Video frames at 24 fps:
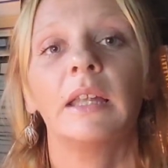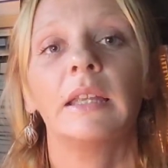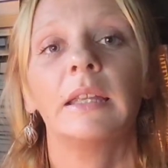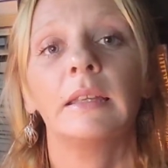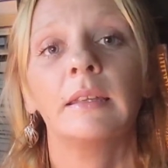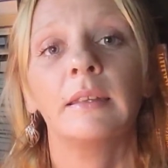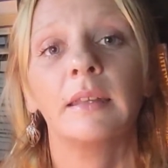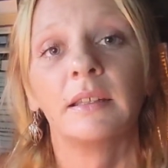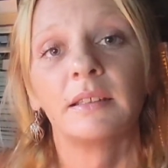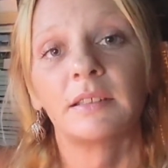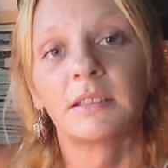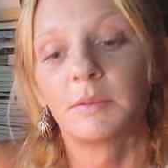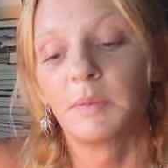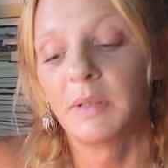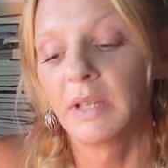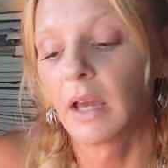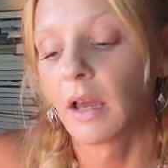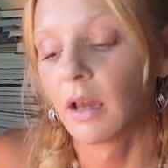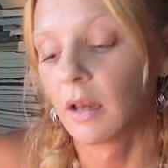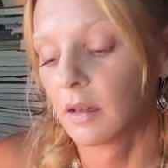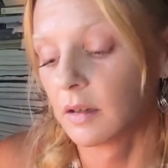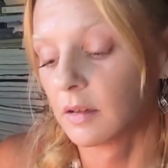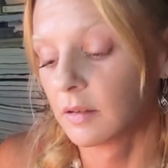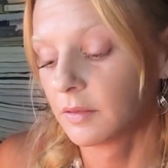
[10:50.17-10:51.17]
Next we
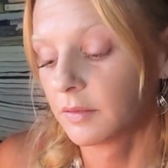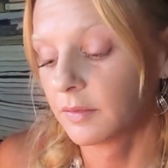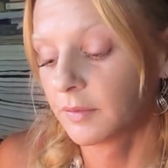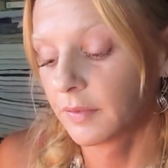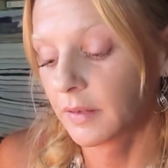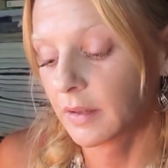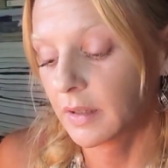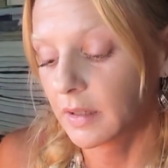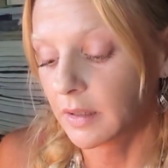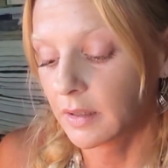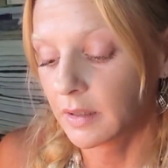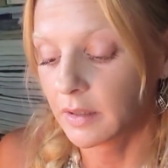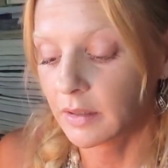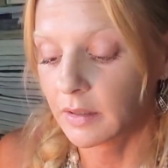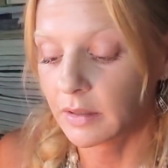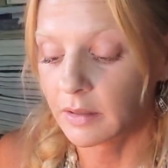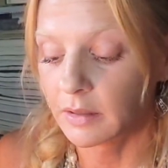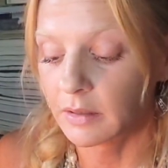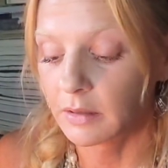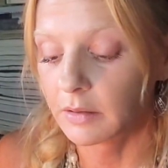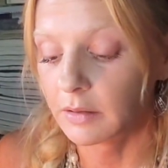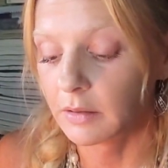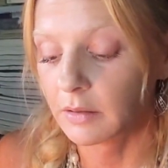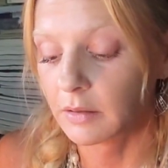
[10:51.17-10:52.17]
have a
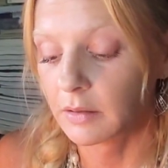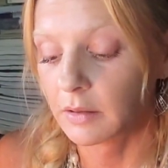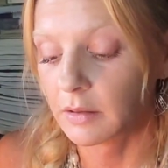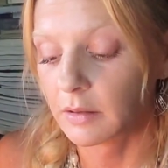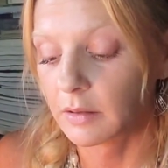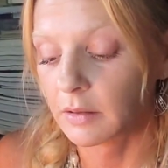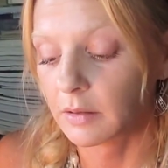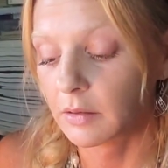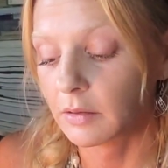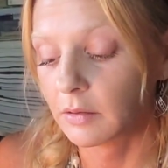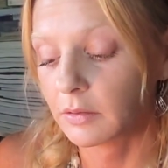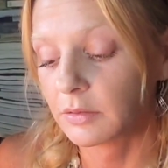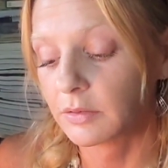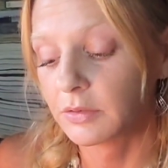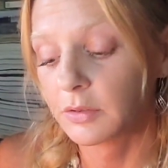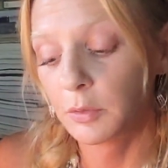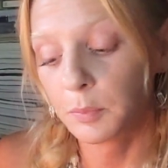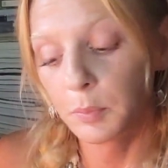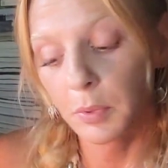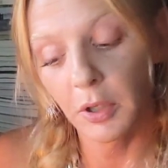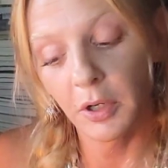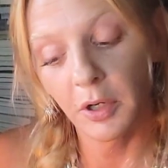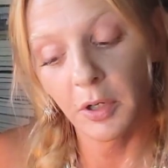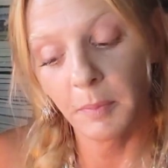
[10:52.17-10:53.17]

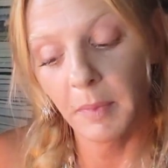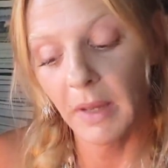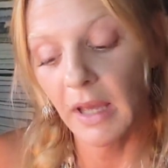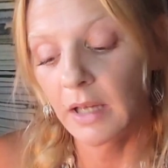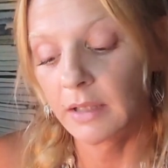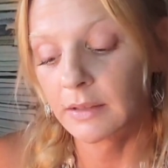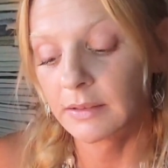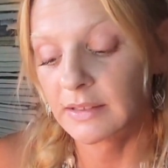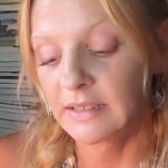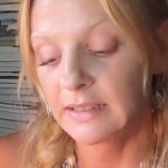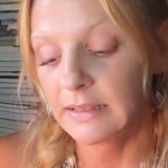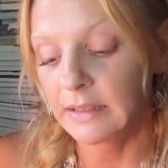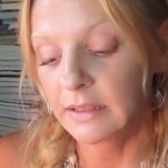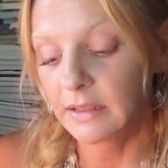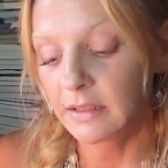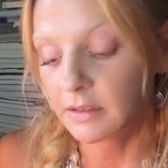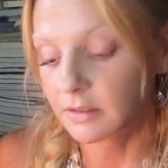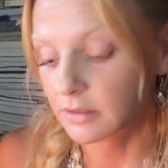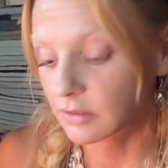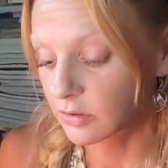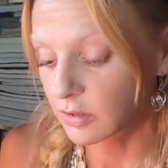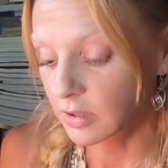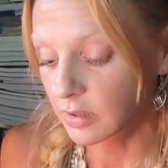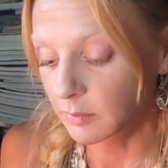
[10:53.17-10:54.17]
superb antique,
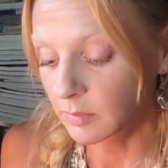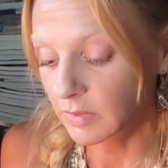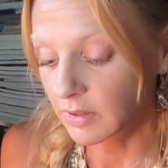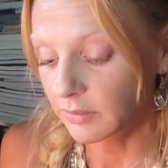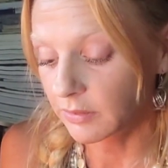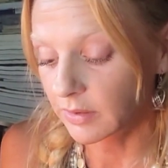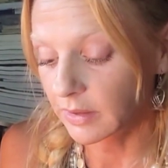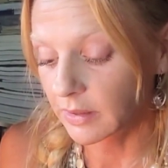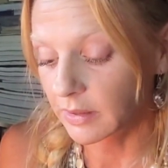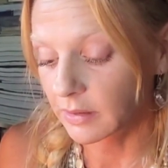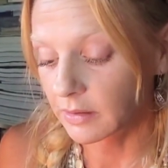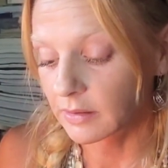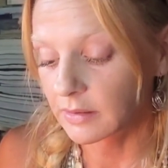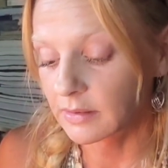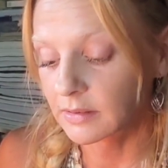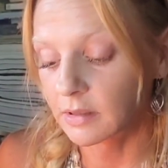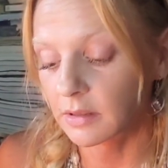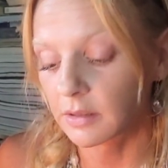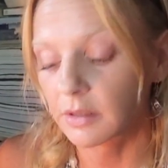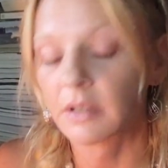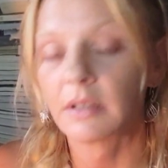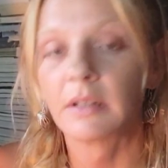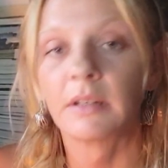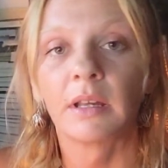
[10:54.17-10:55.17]
extremely rare,
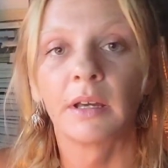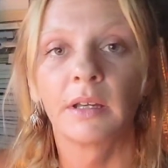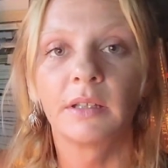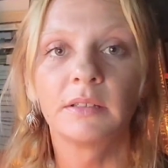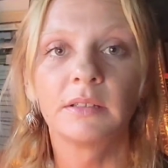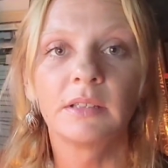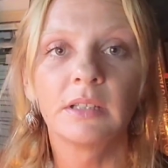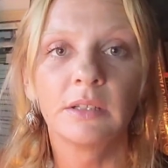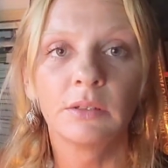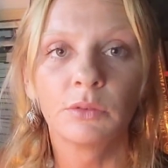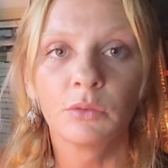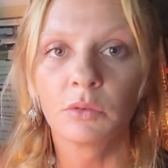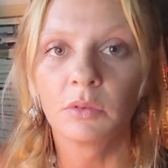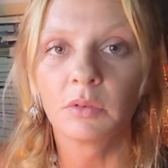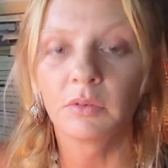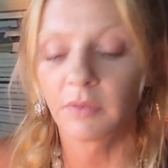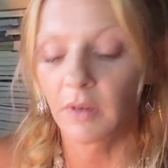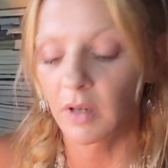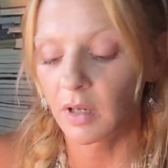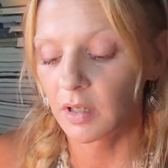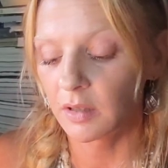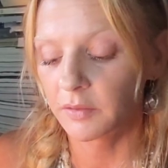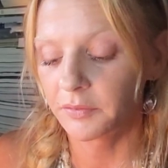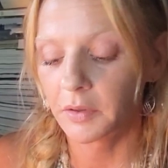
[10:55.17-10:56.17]
circa
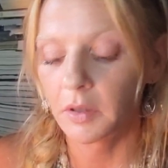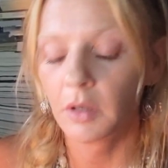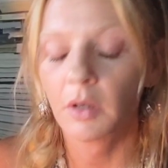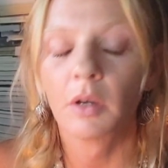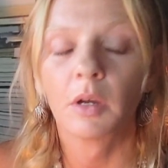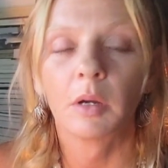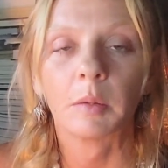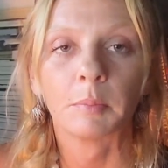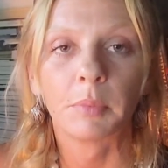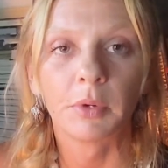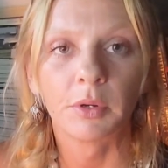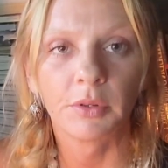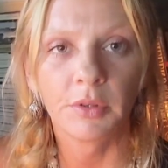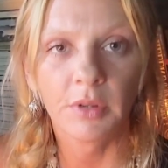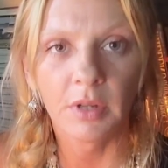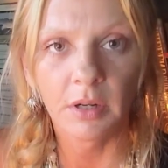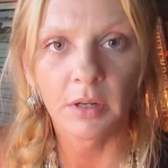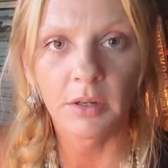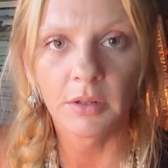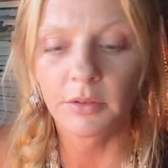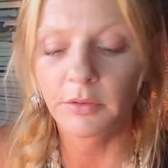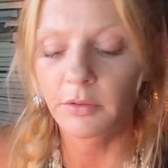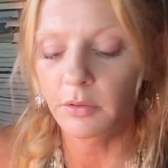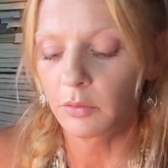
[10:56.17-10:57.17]
1905
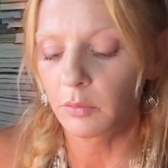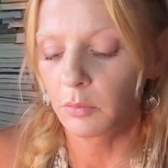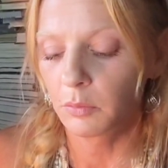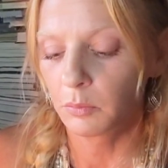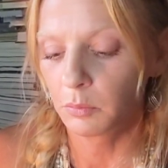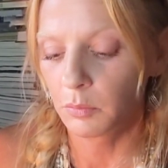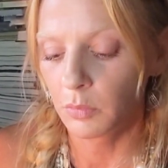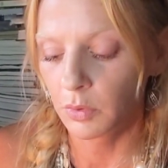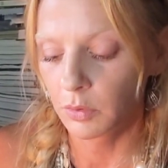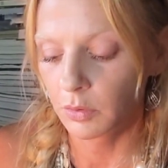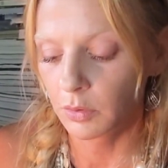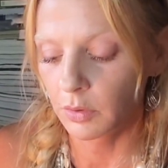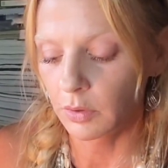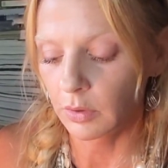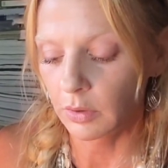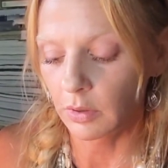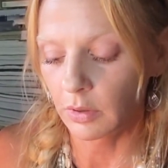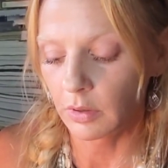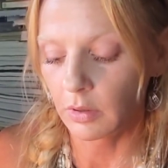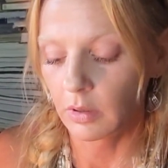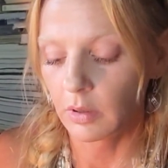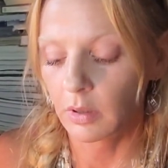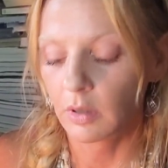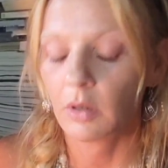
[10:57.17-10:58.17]
Bernard Moore
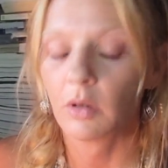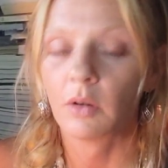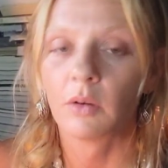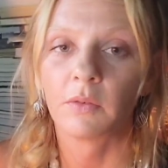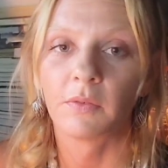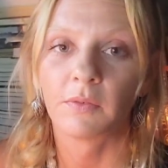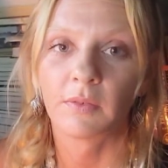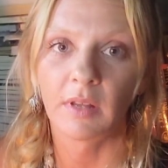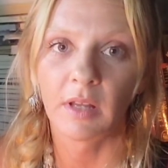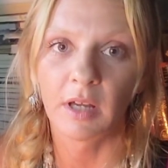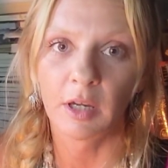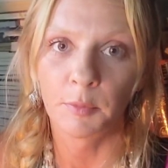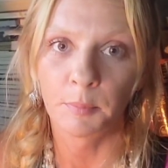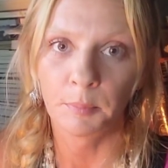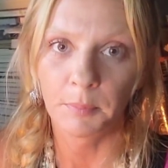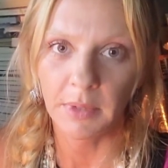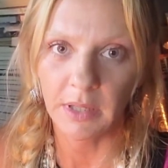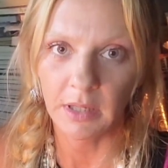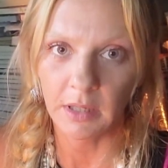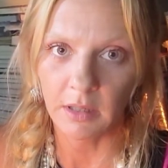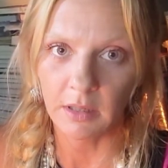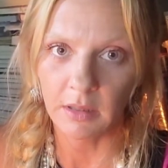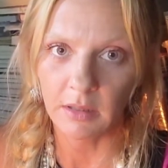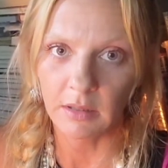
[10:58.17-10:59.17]

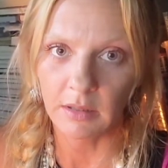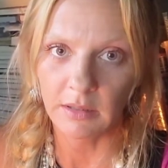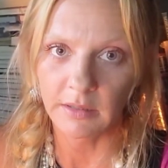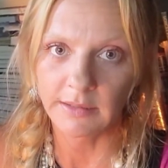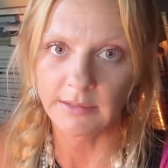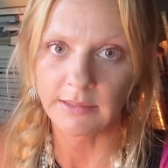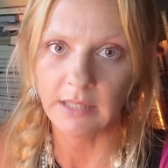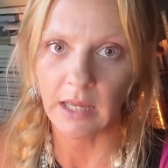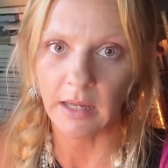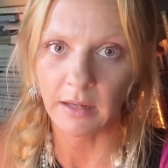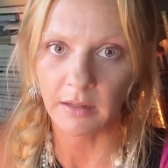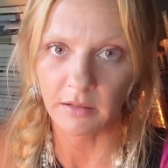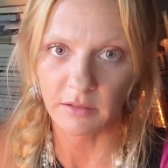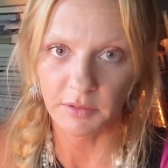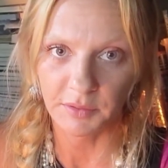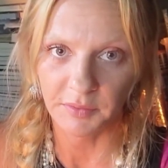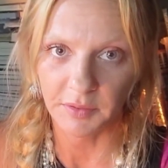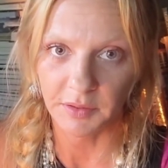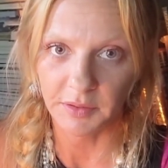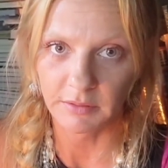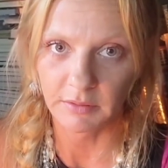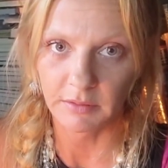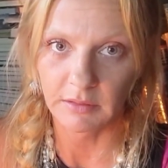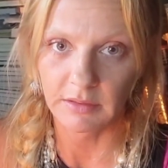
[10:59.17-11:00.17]
flambe glazed
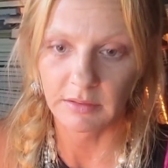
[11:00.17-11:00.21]
elephant.